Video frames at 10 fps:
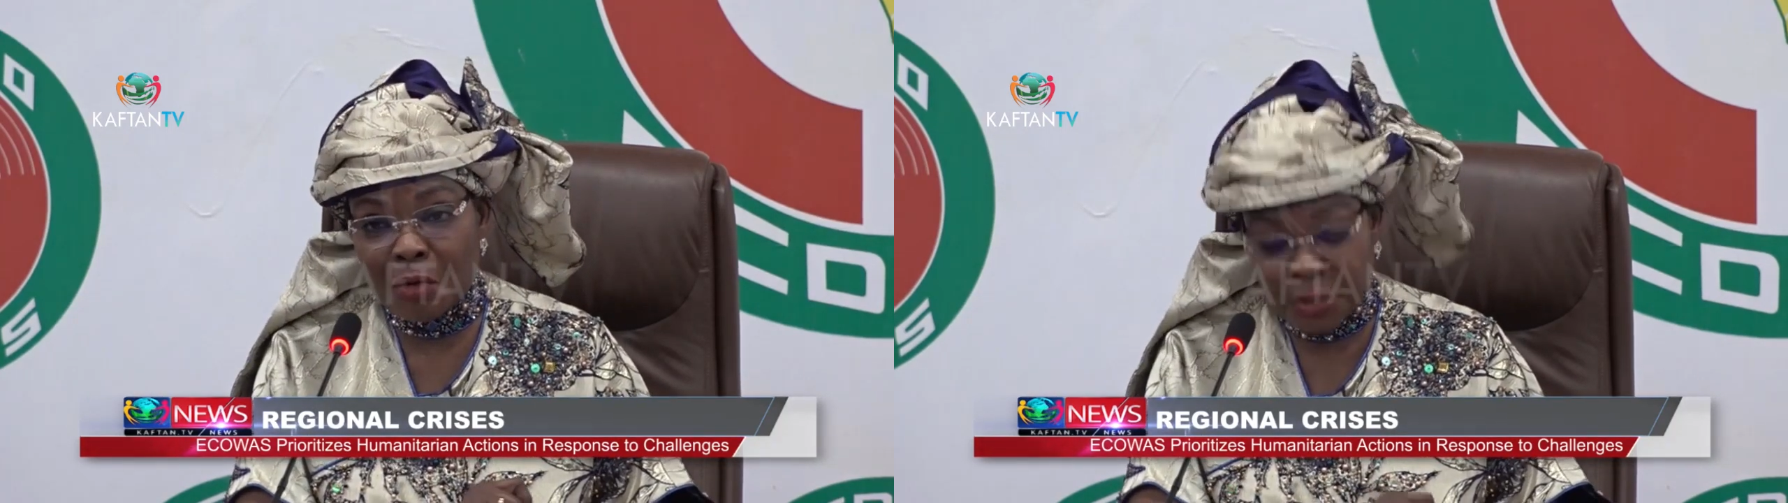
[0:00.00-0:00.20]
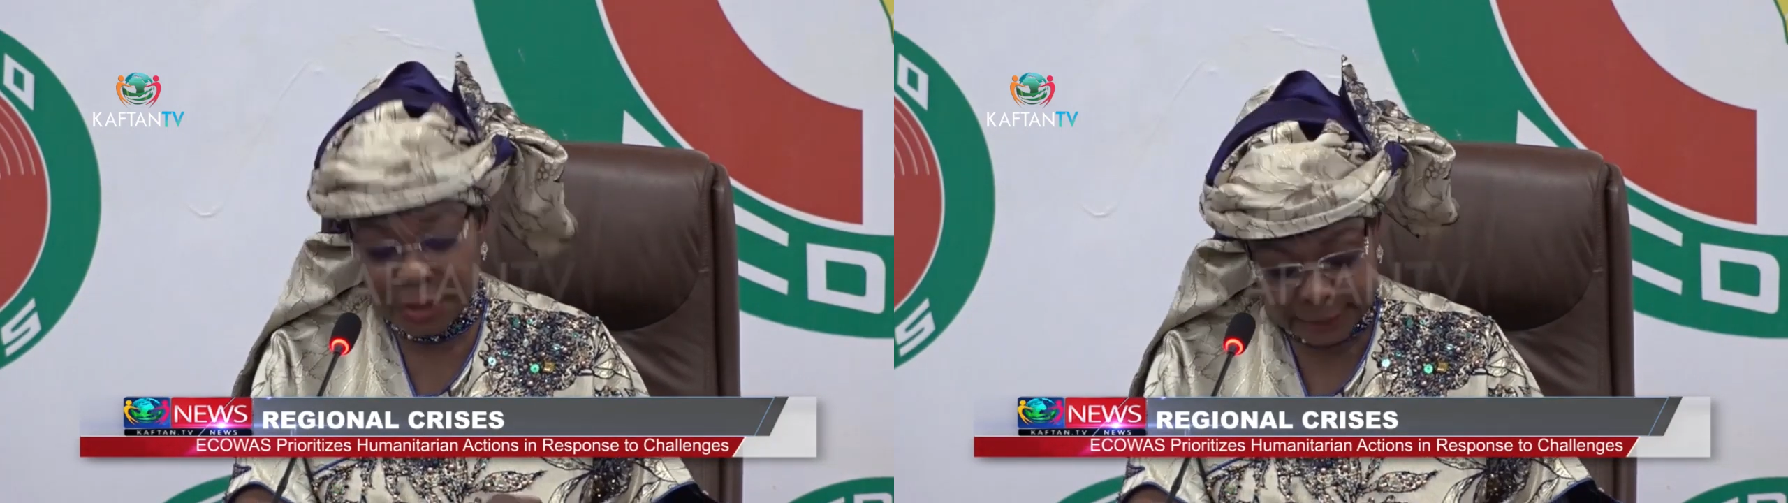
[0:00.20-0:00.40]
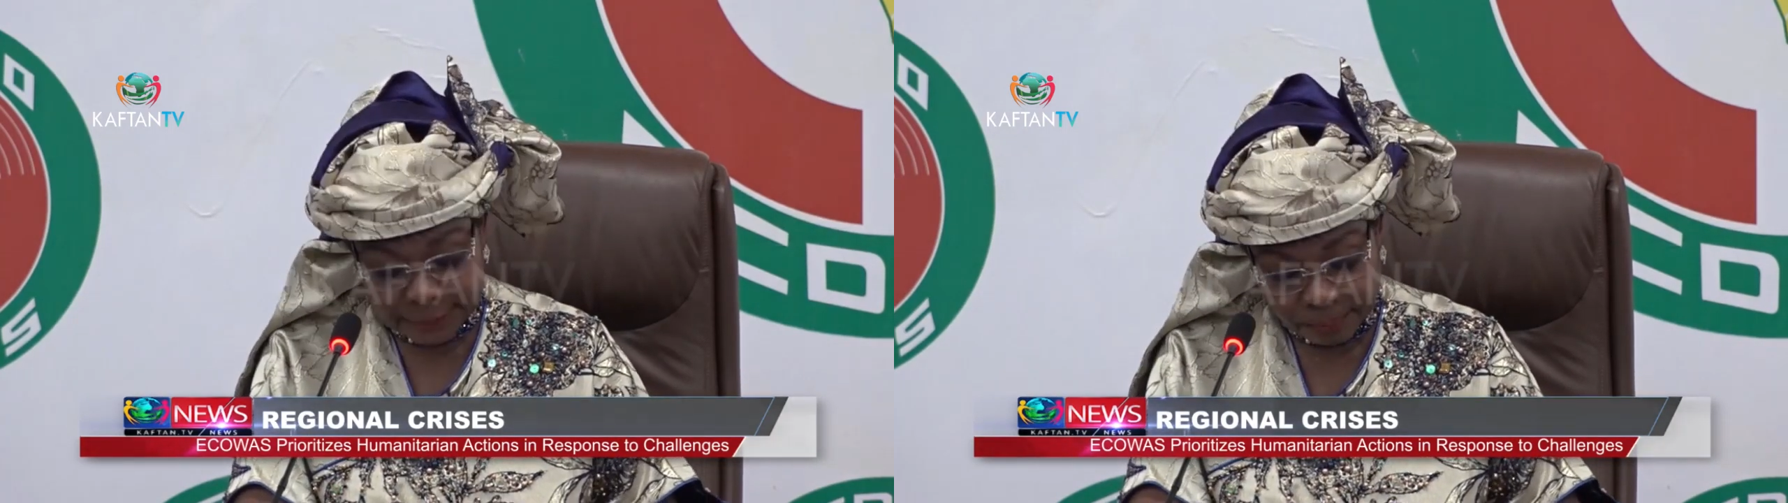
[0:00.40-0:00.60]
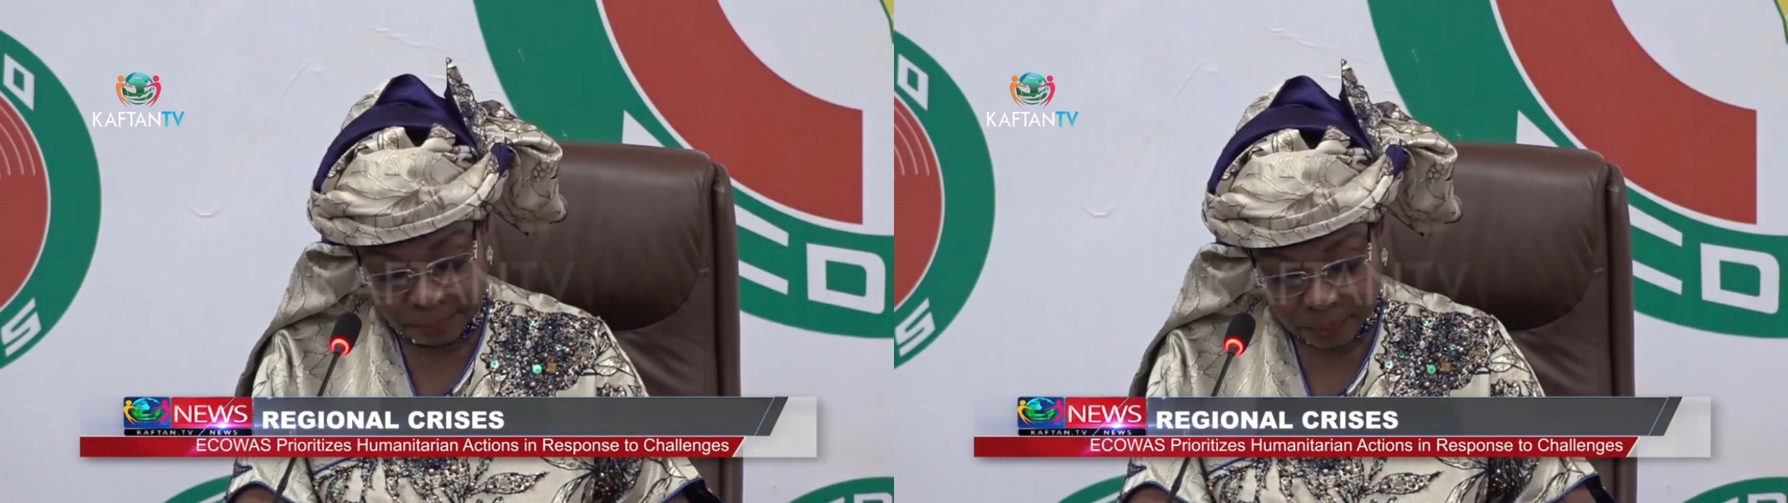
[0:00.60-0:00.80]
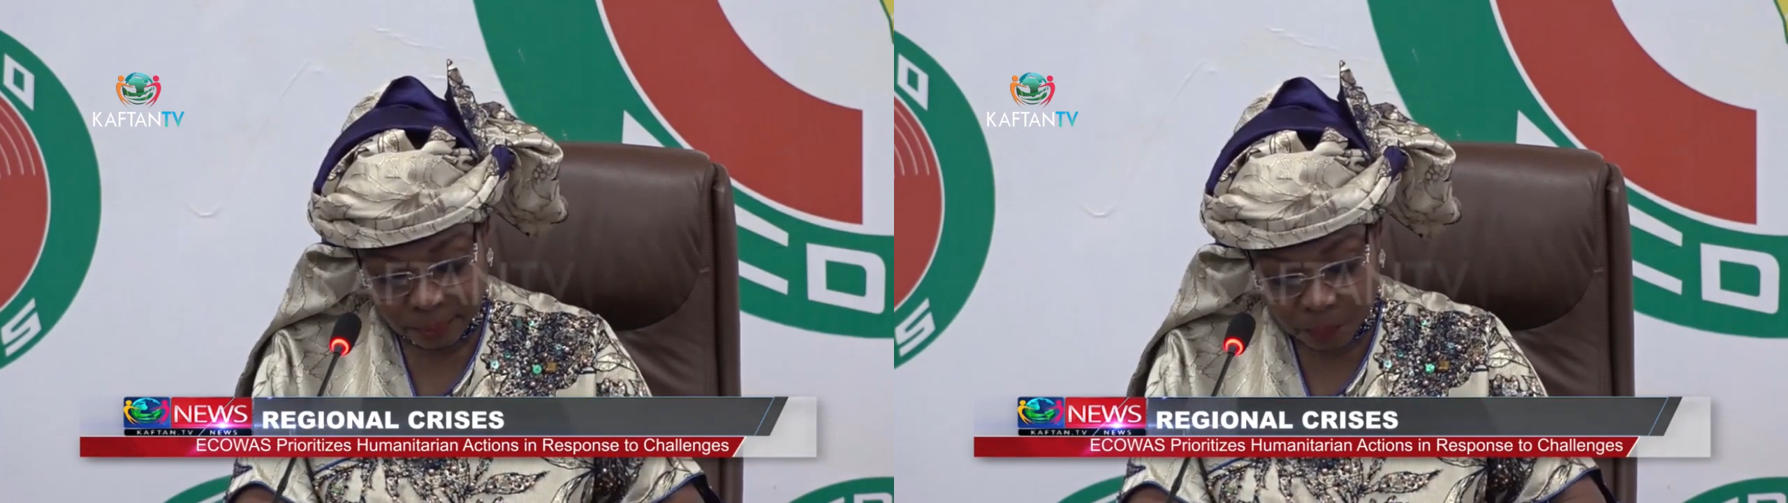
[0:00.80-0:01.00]
amongst
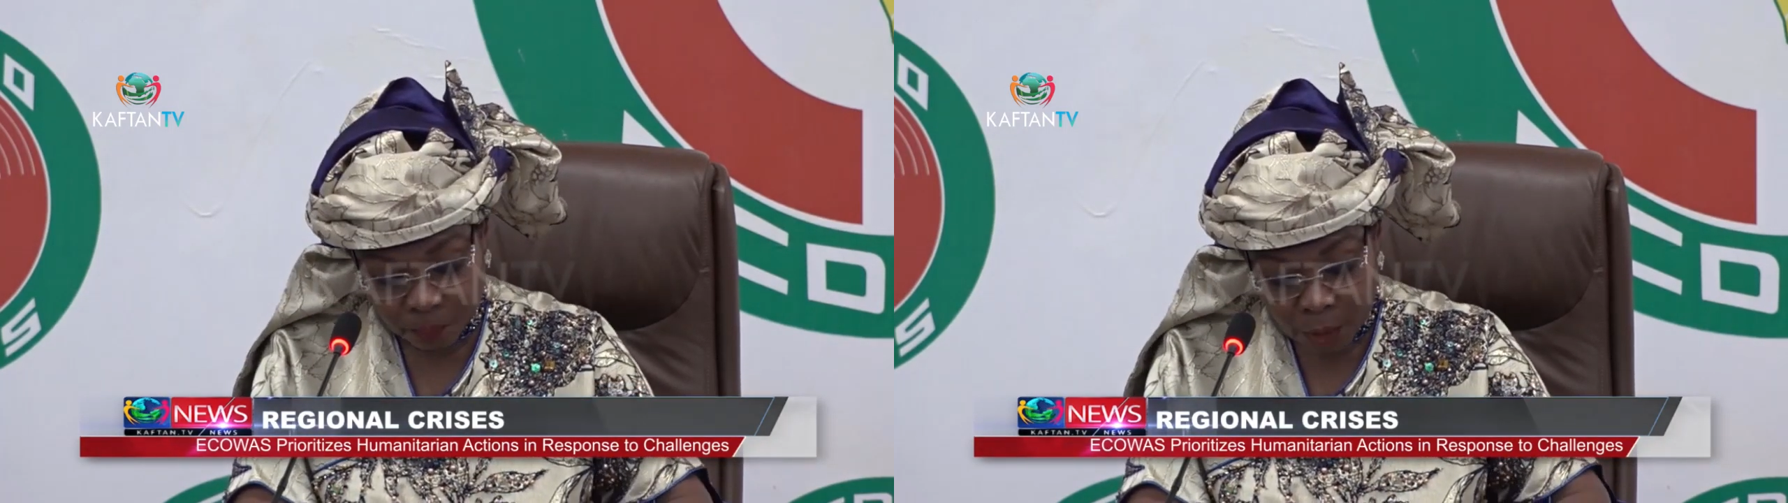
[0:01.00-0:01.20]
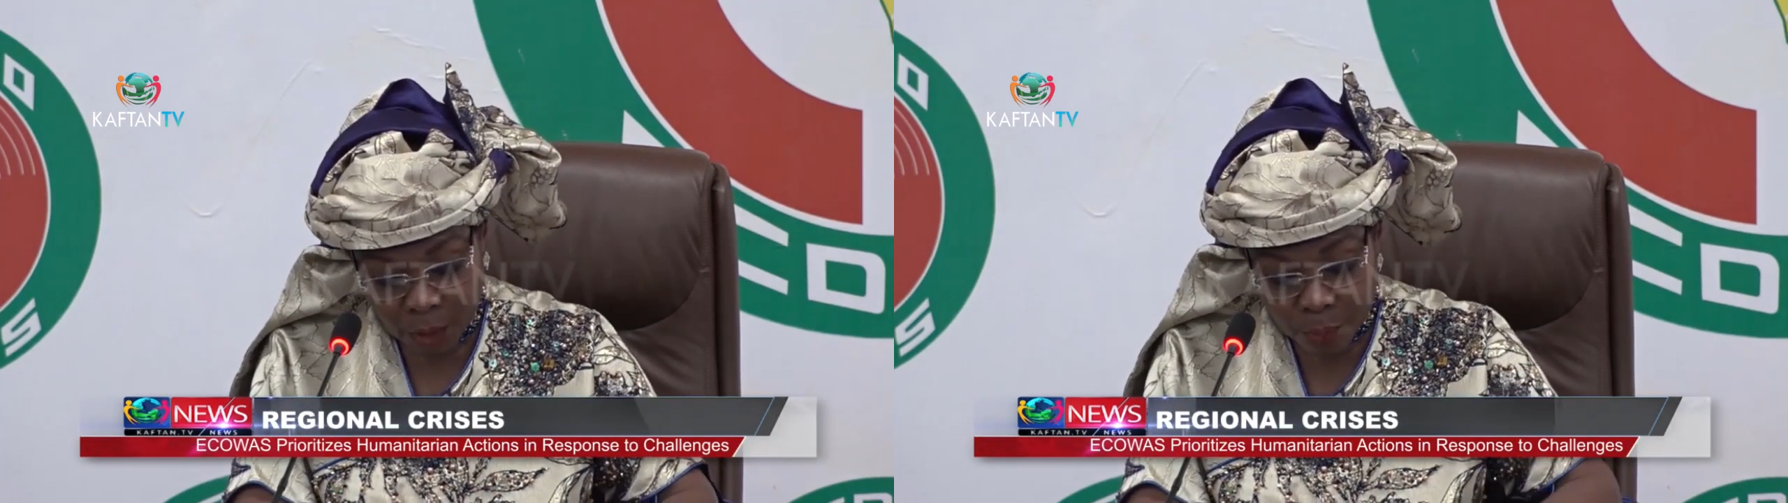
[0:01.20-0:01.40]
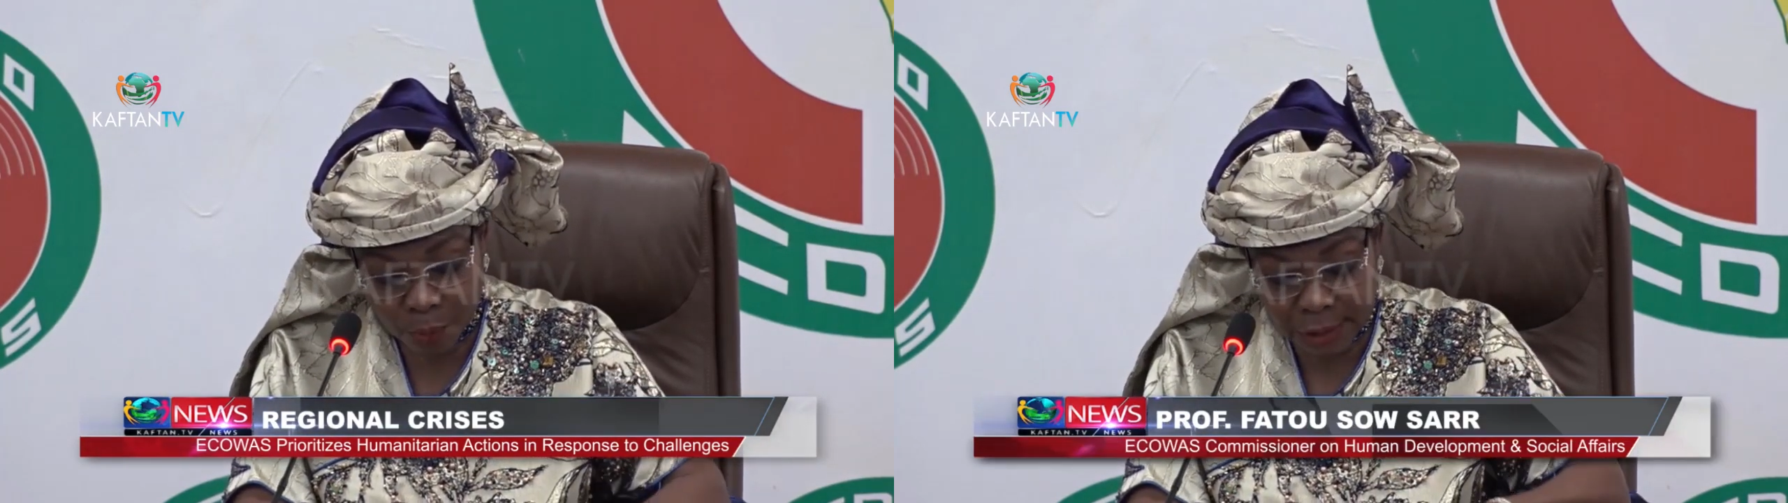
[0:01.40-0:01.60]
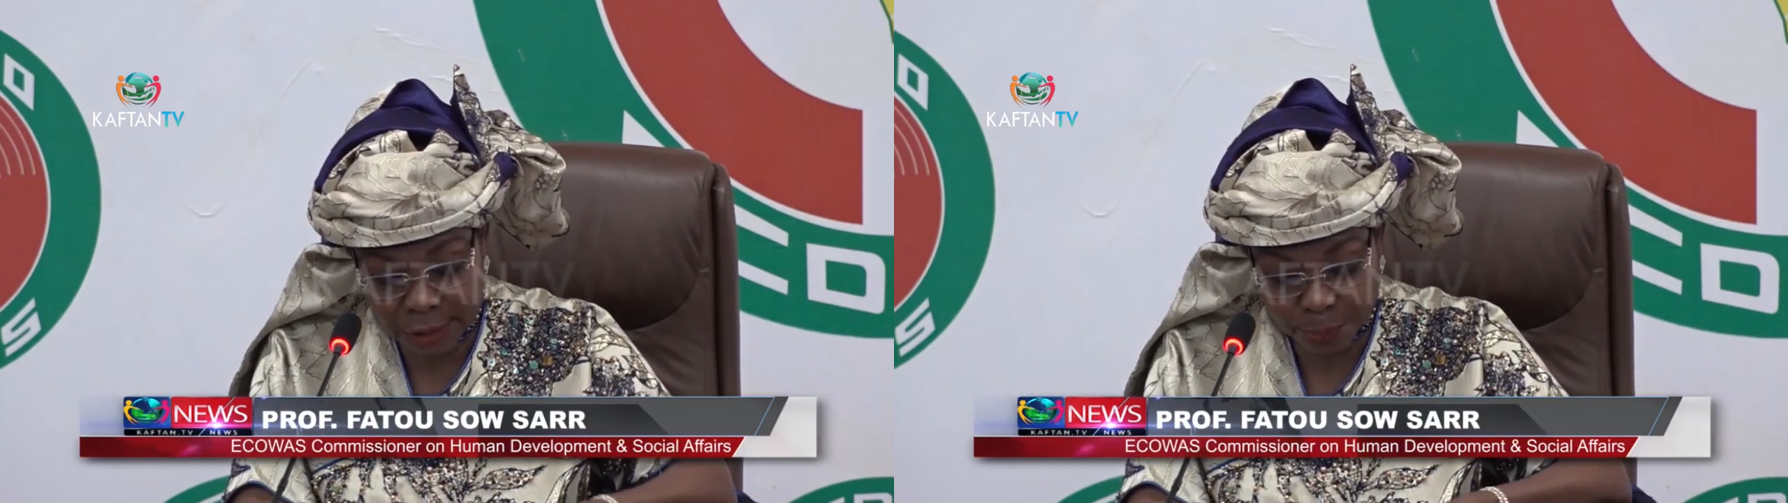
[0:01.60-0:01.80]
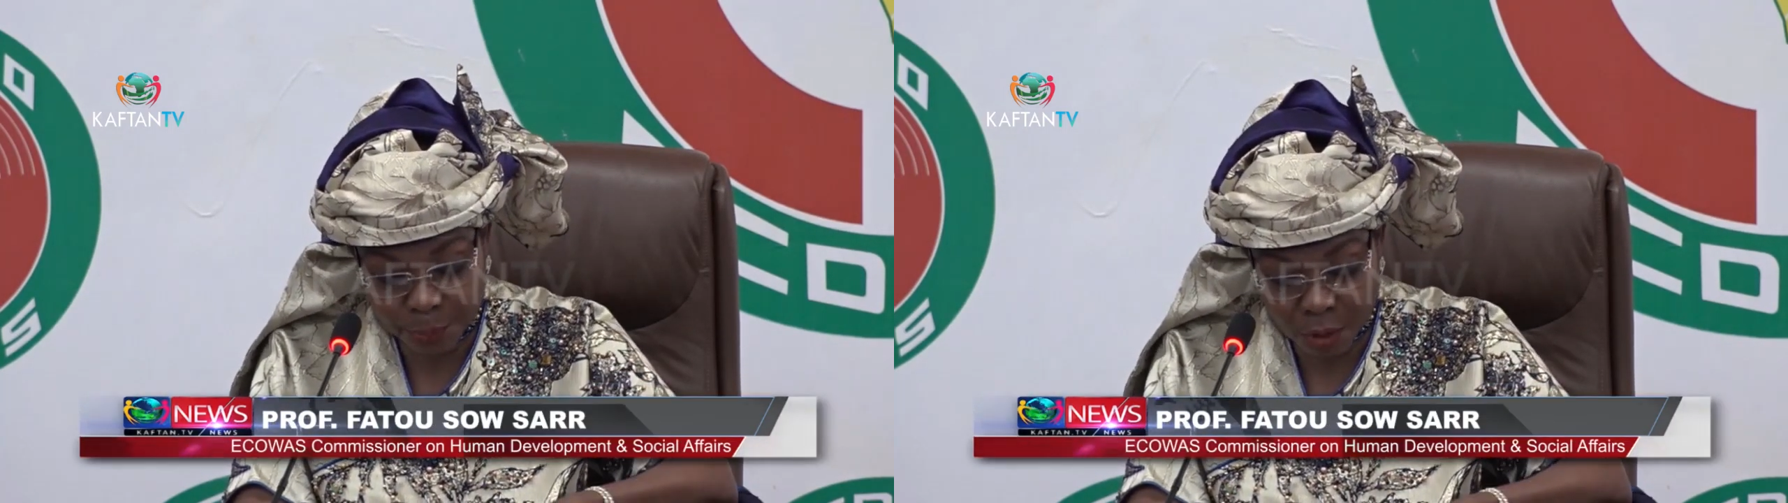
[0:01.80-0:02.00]
youth and
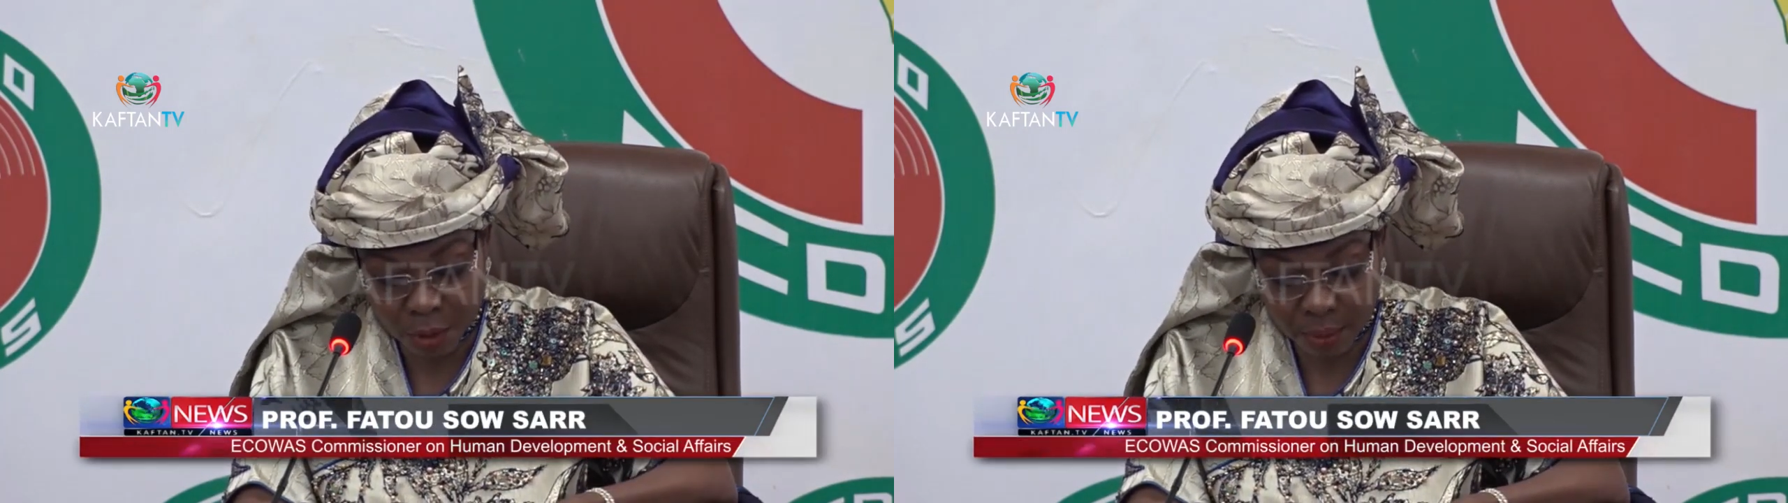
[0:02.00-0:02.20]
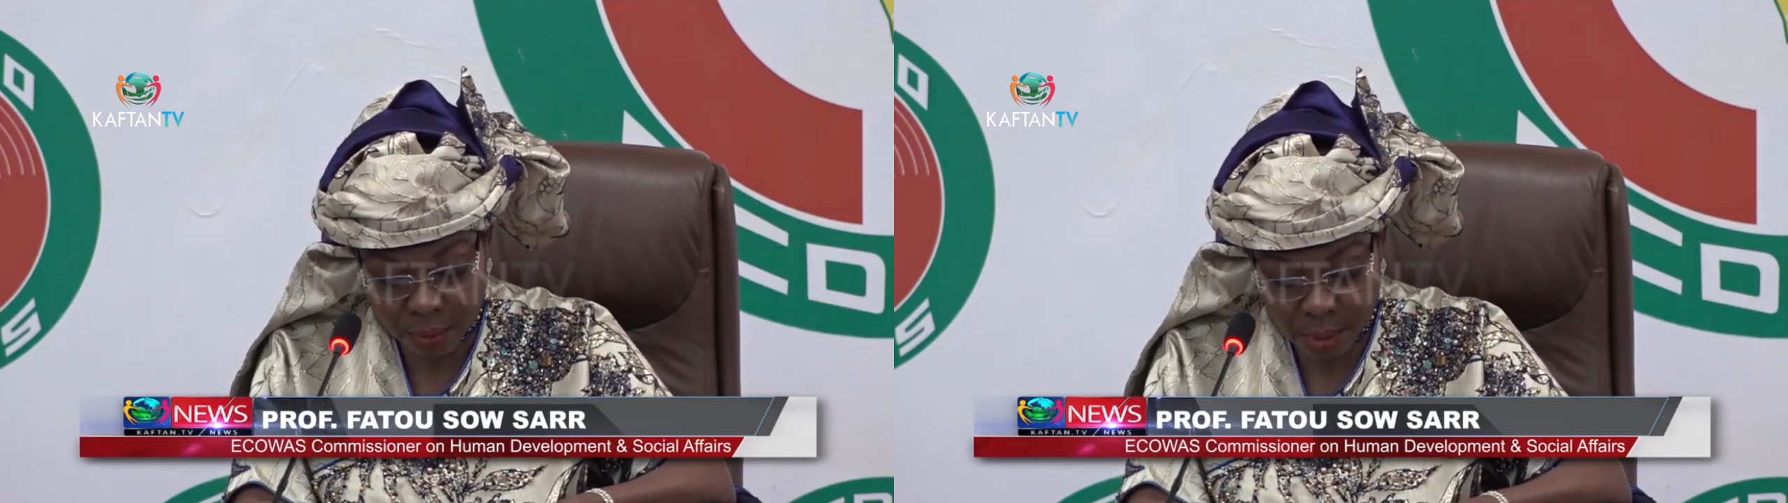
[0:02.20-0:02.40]
engaging community